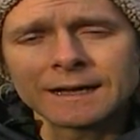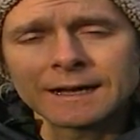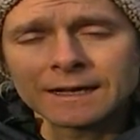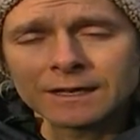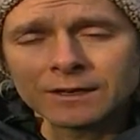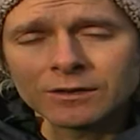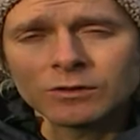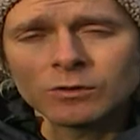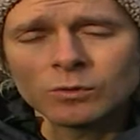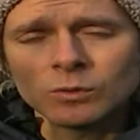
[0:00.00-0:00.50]

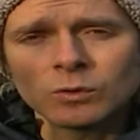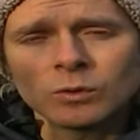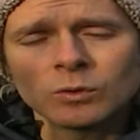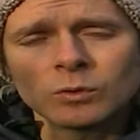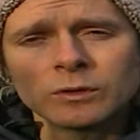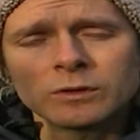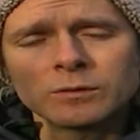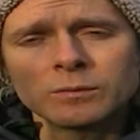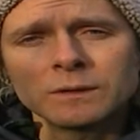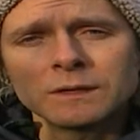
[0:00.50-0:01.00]
and you will
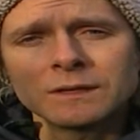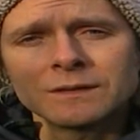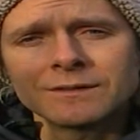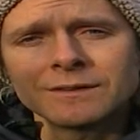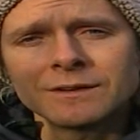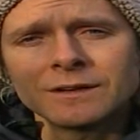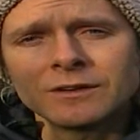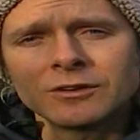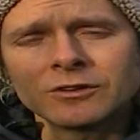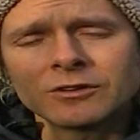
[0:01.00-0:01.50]
always be a
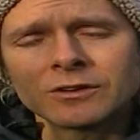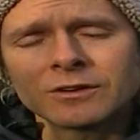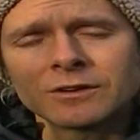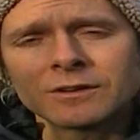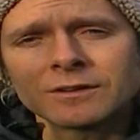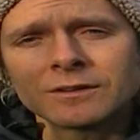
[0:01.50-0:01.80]
teacher.